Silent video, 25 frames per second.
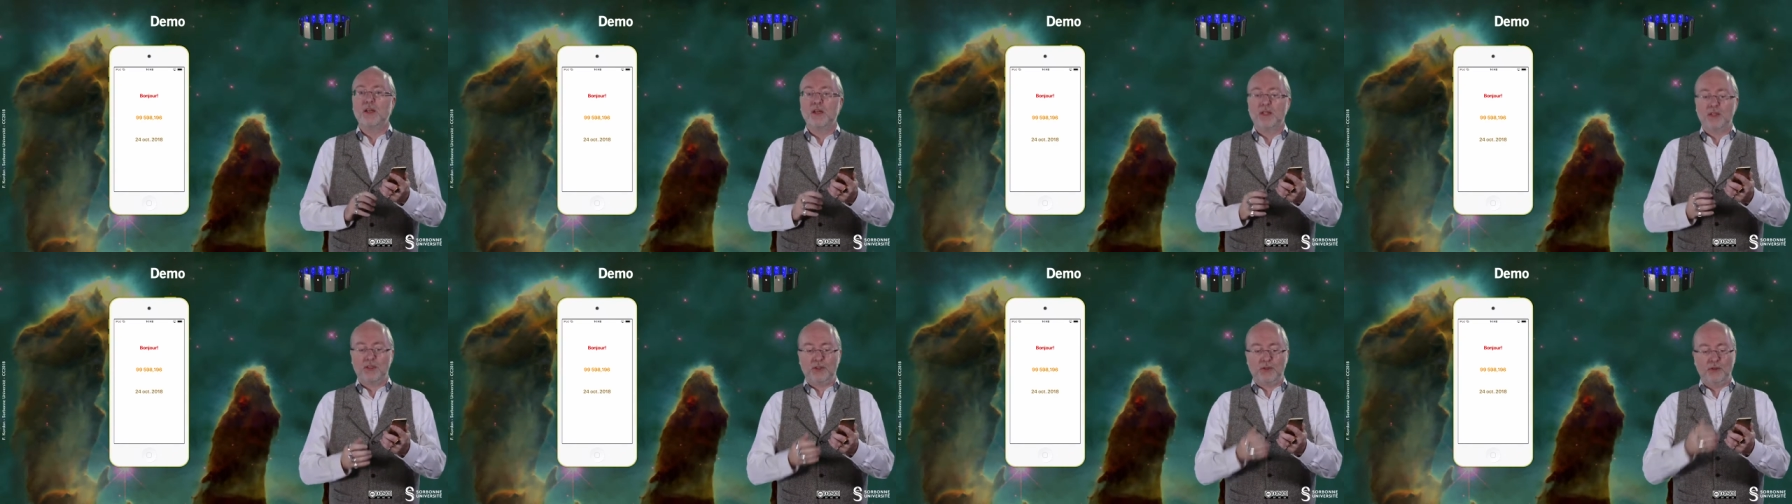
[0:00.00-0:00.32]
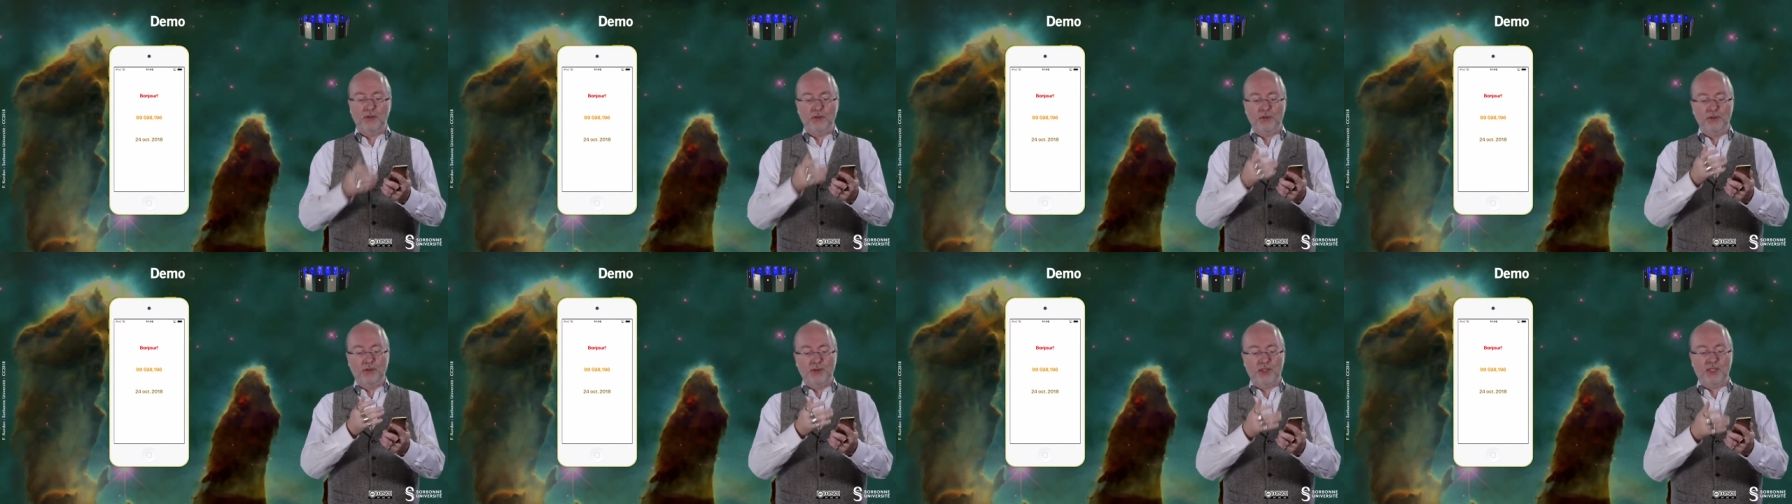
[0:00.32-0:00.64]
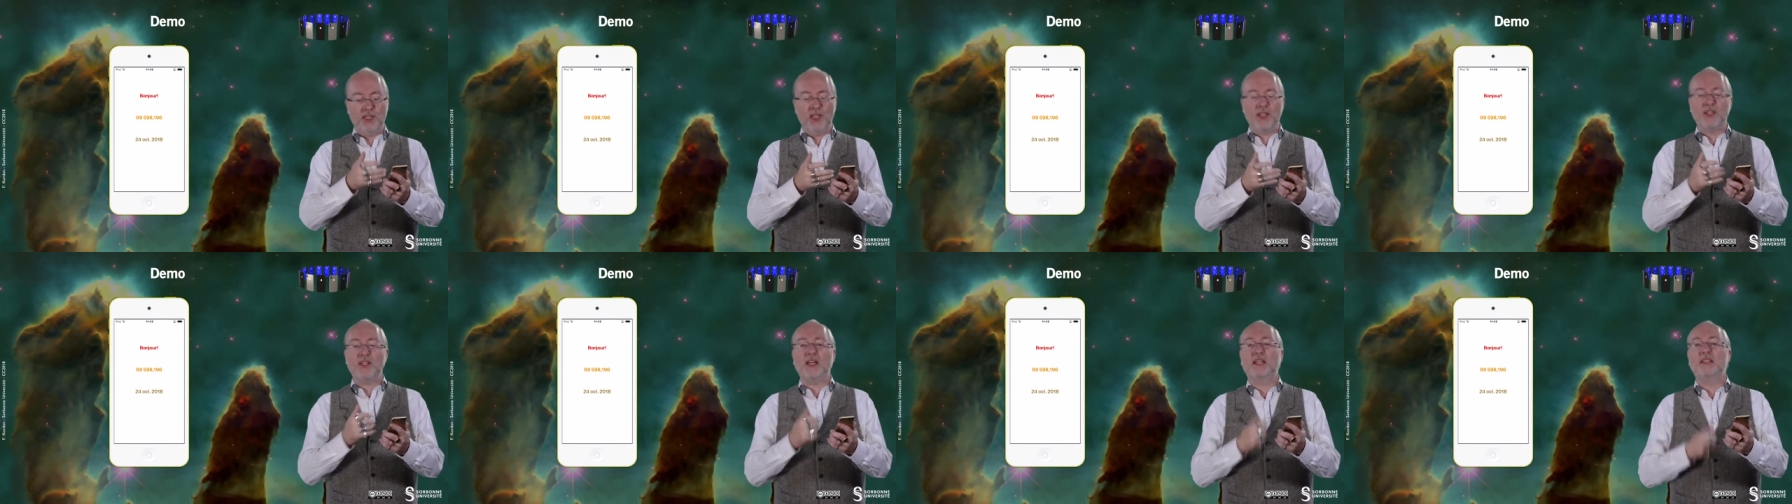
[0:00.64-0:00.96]
So, you
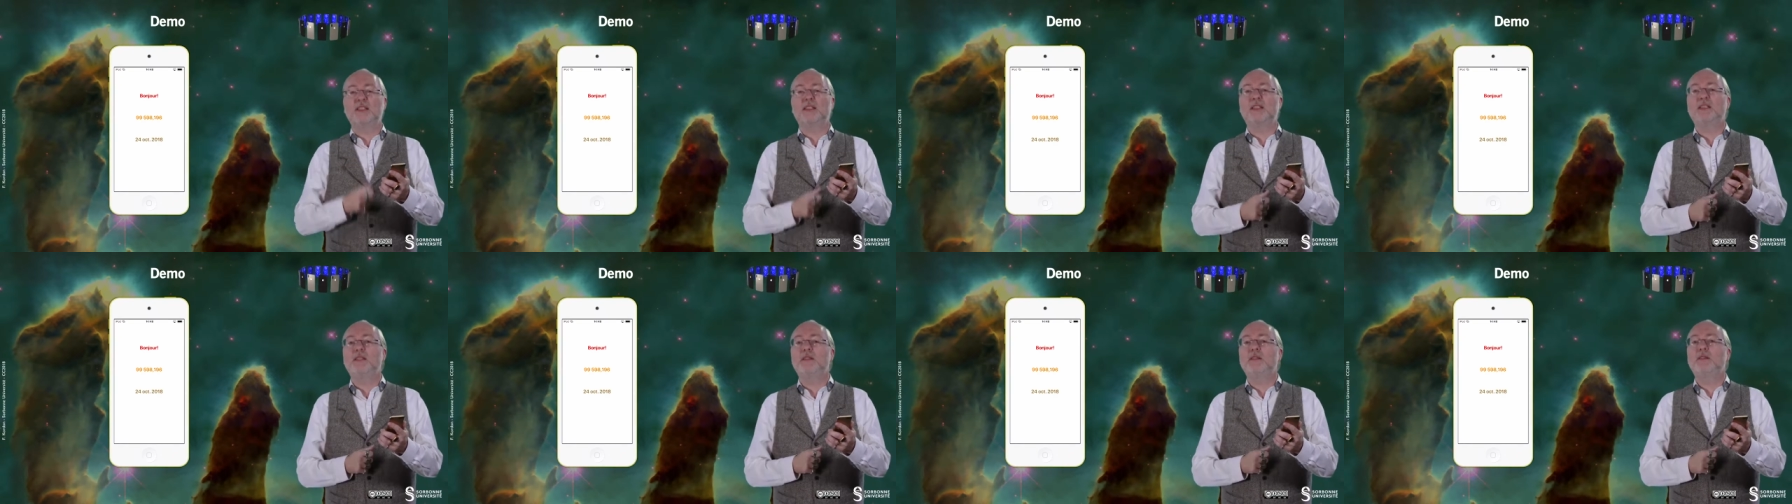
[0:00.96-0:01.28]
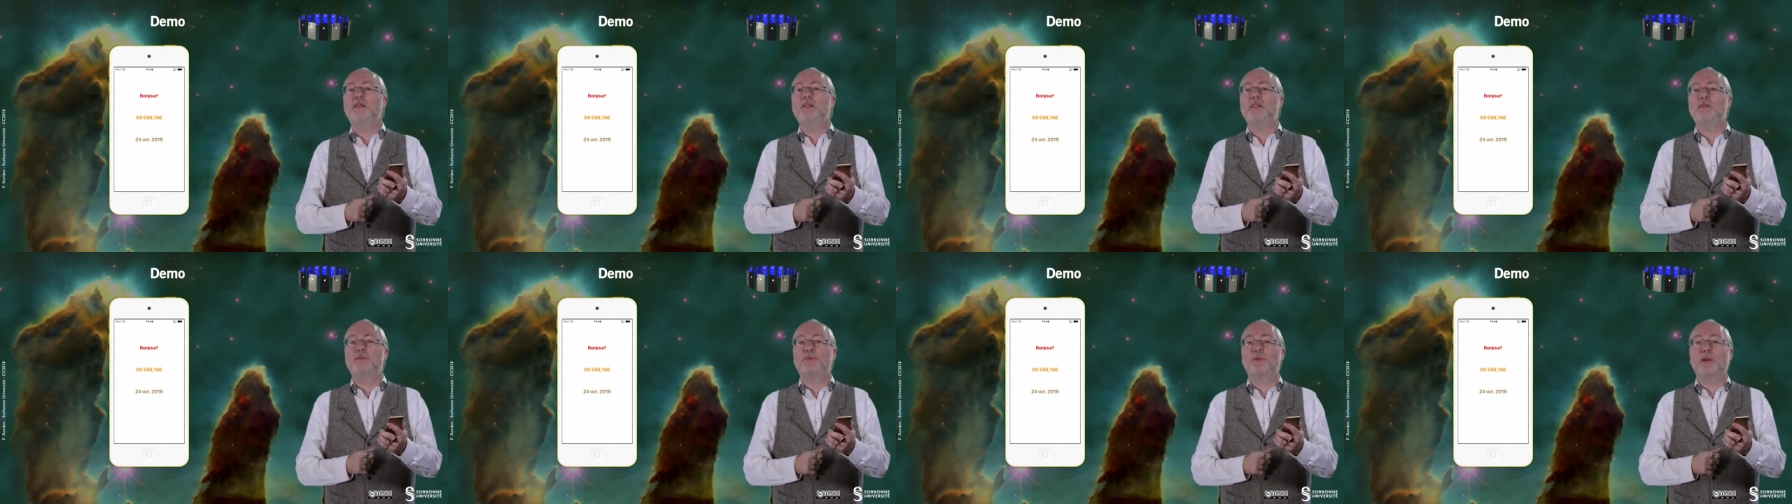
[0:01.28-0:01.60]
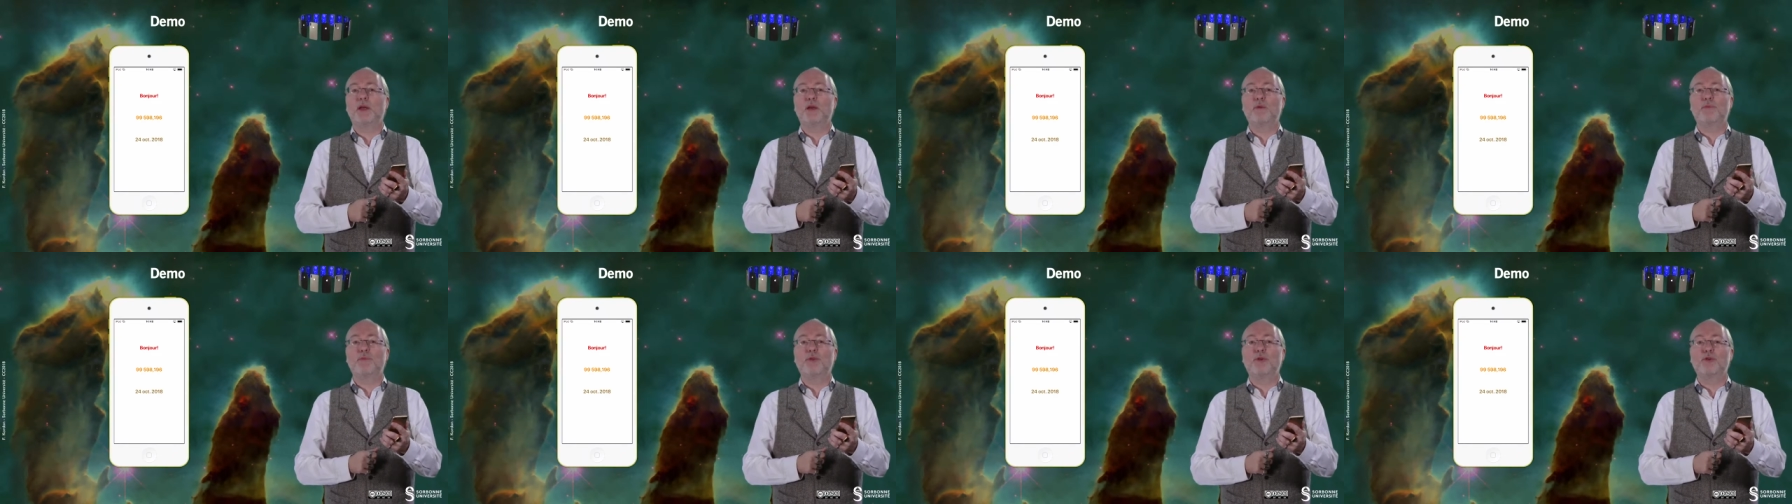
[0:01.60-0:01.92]
see that it
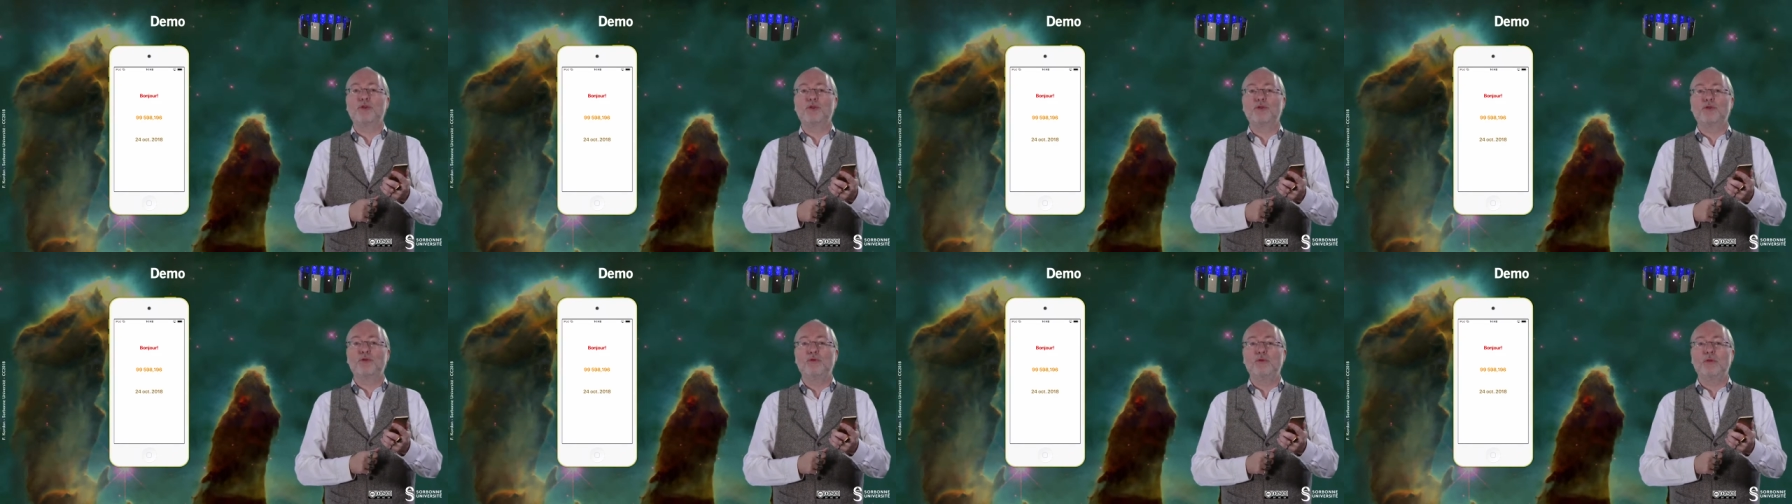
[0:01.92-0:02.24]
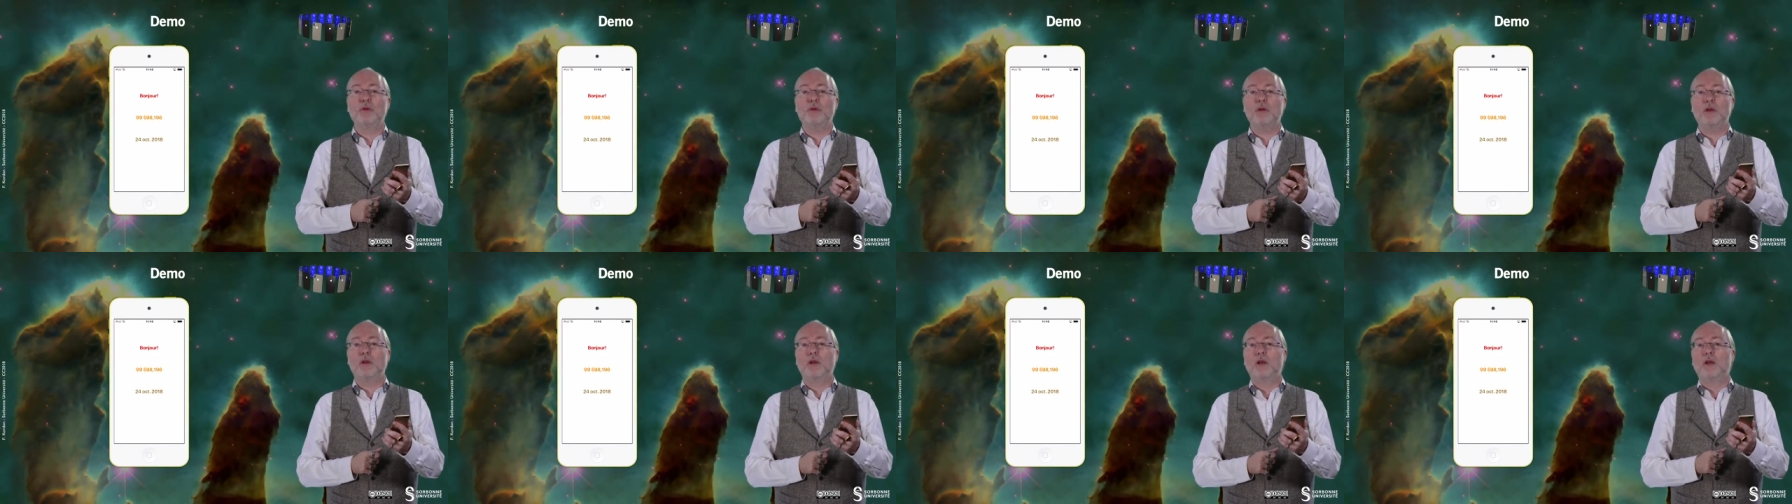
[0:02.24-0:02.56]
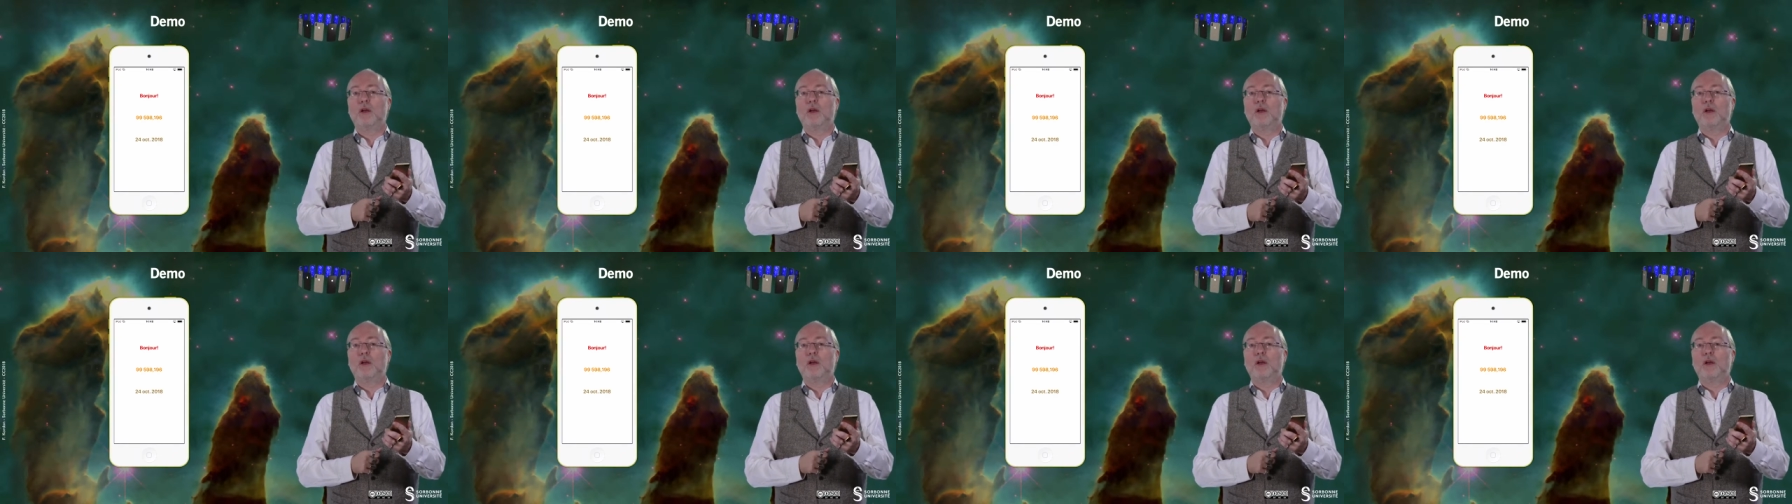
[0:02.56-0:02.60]
displays Bonjour,